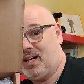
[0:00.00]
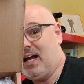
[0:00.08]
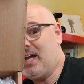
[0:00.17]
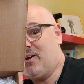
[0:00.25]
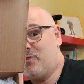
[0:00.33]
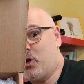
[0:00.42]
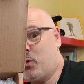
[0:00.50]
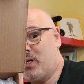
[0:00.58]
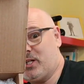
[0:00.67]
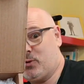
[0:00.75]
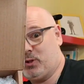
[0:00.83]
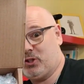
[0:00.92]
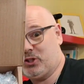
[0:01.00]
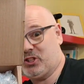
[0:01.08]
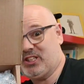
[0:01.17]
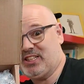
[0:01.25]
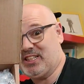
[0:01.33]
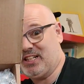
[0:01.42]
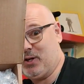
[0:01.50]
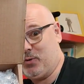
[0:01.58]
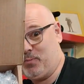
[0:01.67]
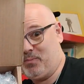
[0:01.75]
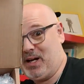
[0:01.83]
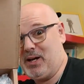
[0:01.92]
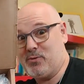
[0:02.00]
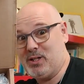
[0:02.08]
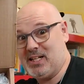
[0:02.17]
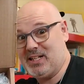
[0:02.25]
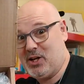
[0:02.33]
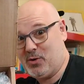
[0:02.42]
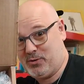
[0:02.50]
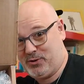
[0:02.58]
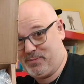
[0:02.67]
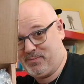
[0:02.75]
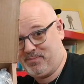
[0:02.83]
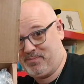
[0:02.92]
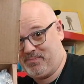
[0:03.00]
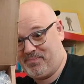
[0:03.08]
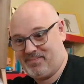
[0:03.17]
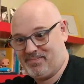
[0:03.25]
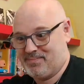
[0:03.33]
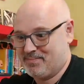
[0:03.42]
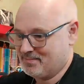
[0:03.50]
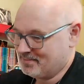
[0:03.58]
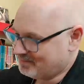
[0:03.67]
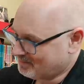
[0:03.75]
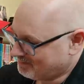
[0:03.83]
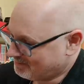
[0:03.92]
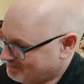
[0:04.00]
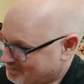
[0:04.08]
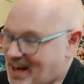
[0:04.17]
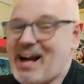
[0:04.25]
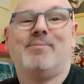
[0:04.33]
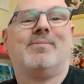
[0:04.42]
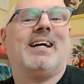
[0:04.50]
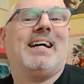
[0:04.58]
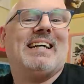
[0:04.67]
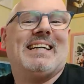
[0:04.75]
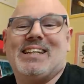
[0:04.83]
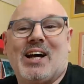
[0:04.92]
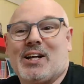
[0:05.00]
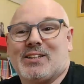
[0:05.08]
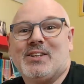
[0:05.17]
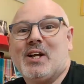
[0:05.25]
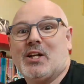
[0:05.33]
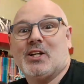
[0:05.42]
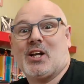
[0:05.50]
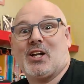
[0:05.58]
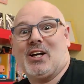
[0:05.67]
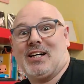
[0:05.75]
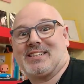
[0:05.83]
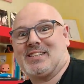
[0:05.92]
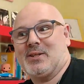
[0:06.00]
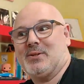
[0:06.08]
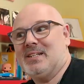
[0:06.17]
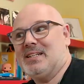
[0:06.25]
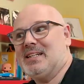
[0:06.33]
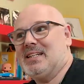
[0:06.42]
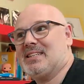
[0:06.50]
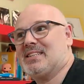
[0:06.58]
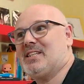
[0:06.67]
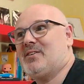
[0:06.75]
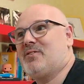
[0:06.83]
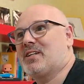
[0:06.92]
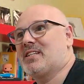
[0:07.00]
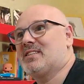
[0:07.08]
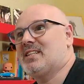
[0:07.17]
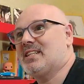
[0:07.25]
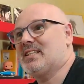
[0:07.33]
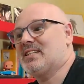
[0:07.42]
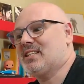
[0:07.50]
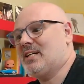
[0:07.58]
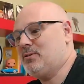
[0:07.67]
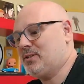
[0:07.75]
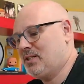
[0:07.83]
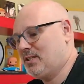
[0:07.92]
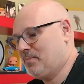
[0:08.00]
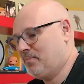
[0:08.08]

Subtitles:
I have no idea what you're seeing now. I really don't. Not a lot. So let's see if I can take this out.